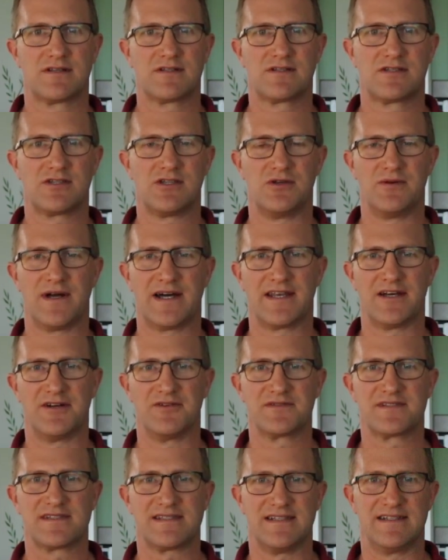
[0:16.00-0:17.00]
two
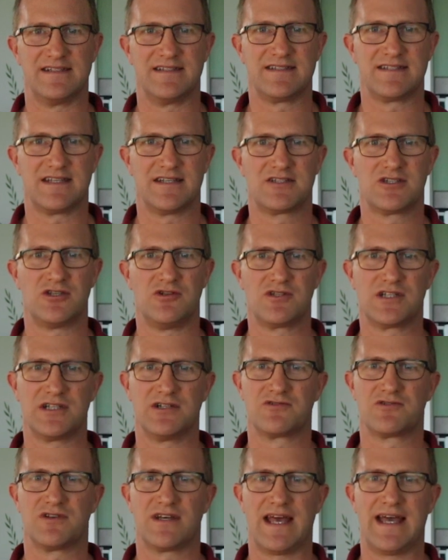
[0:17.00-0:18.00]
adults and two
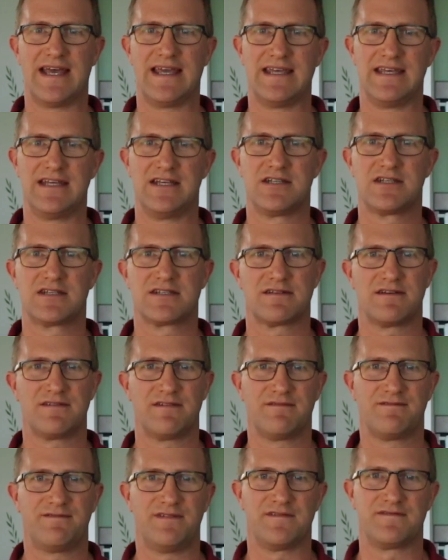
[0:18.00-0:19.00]
children aged
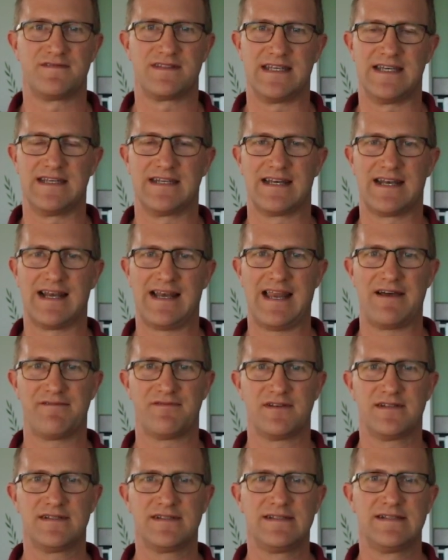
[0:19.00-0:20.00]
15 and
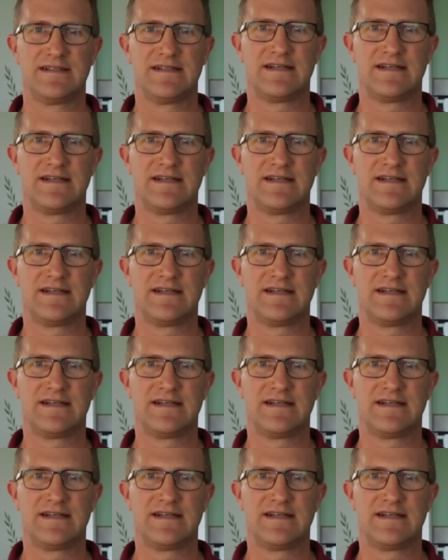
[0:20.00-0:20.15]
11,